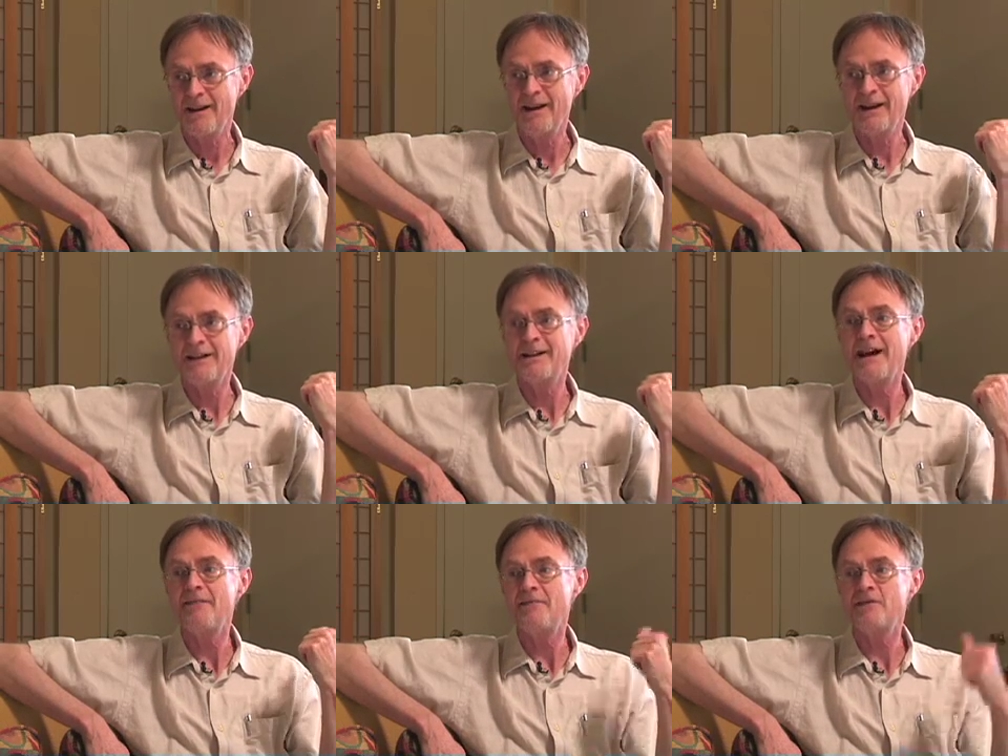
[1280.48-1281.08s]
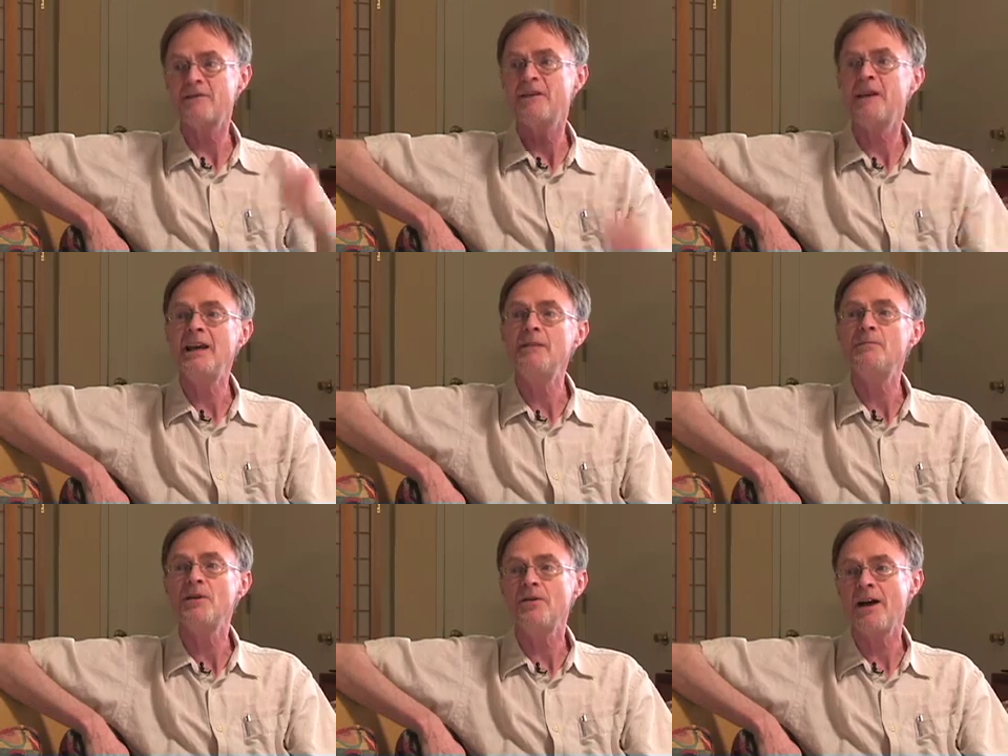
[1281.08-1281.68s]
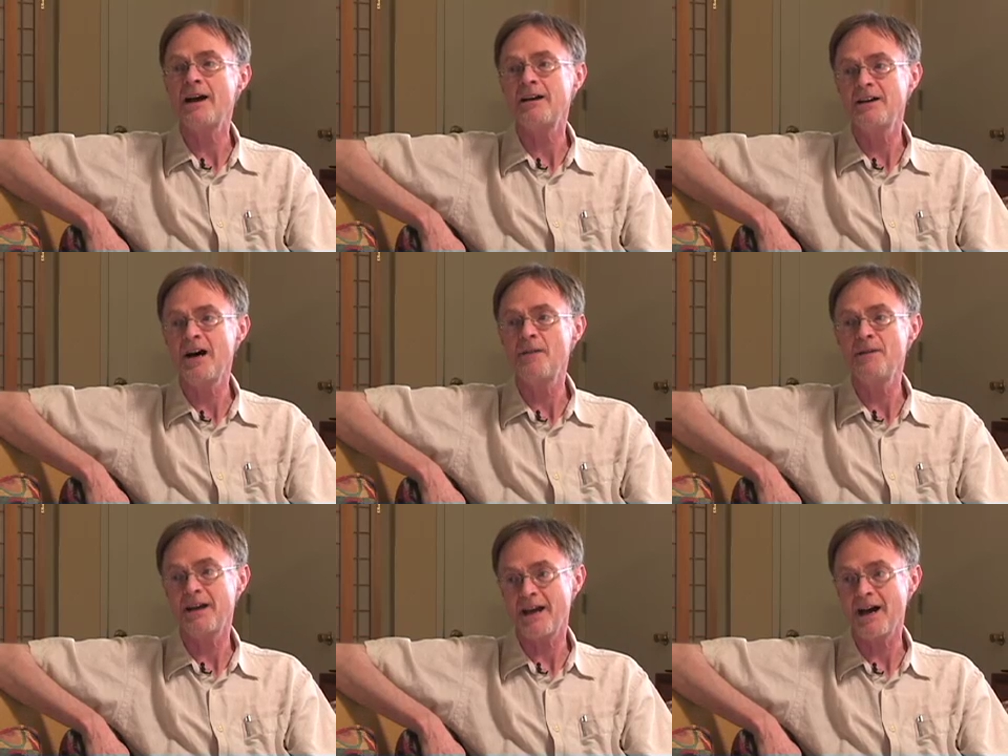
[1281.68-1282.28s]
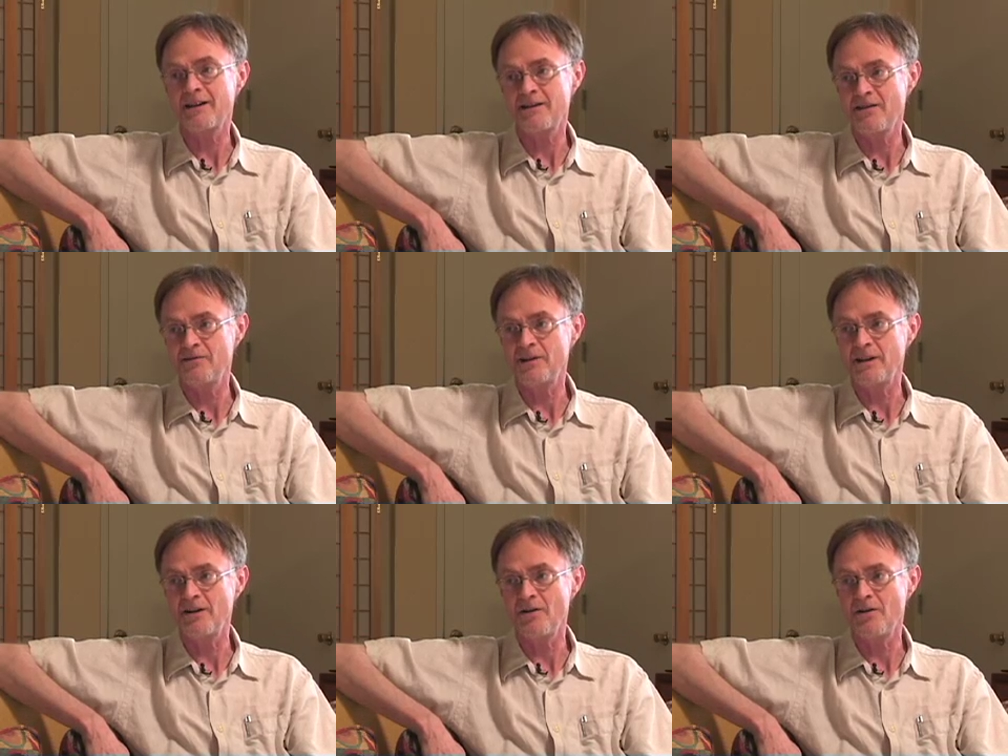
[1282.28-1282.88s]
in an effort to keep their economic activity